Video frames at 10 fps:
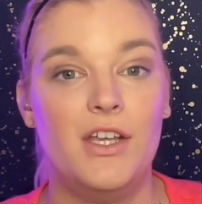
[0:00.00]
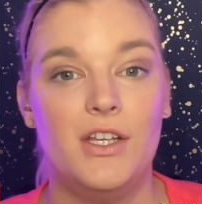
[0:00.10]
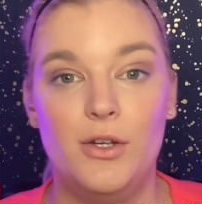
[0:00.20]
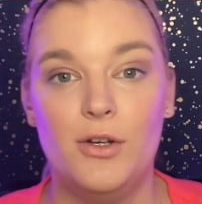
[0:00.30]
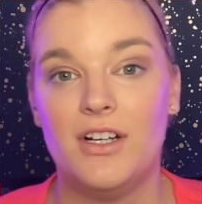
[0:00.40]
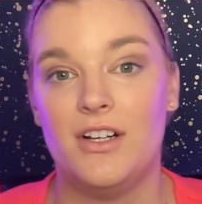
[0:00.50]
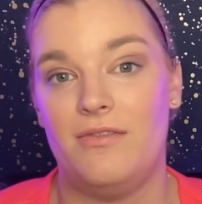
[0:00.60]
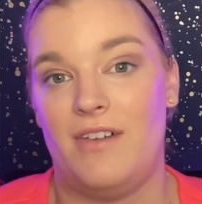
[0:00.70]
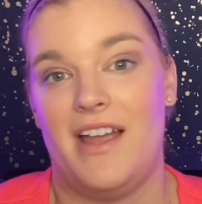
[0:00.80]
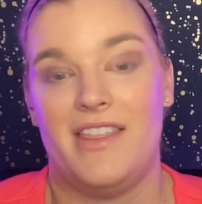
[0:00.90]
you're going to
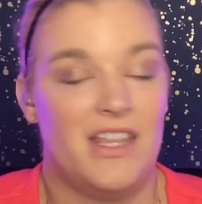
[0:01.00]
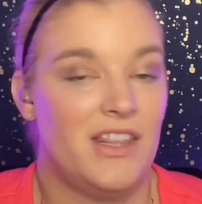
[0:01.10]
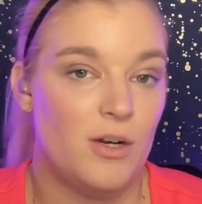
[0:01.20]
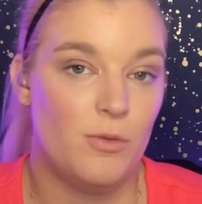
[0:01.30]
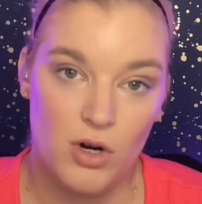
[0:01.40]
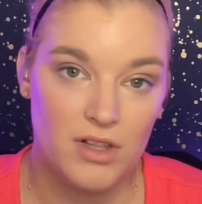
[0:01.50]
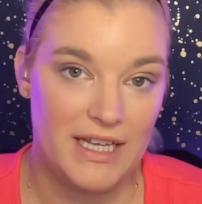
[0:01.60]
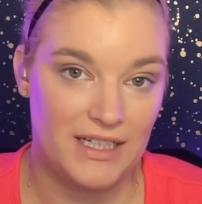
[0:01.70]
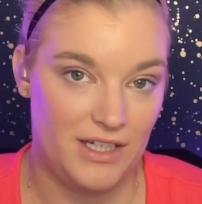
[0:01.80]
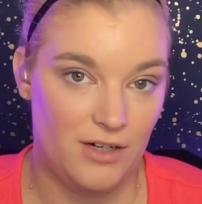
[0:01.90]
find that they're more
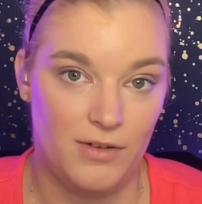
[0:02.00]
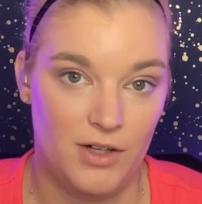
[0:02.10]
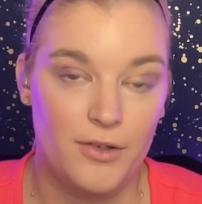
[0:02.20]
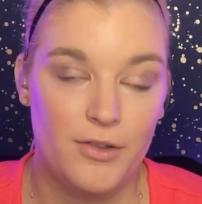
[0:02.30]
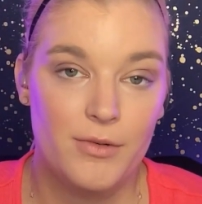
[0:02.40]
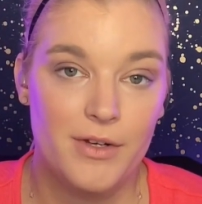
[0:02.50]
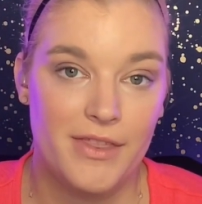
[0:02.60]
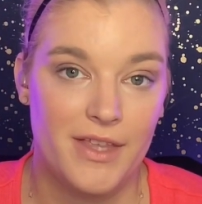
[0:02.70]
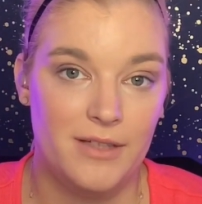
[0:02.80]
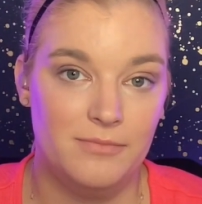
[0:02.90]
likely to follow through
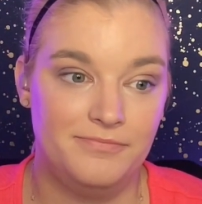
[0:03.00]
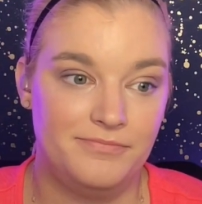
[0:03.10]
with it.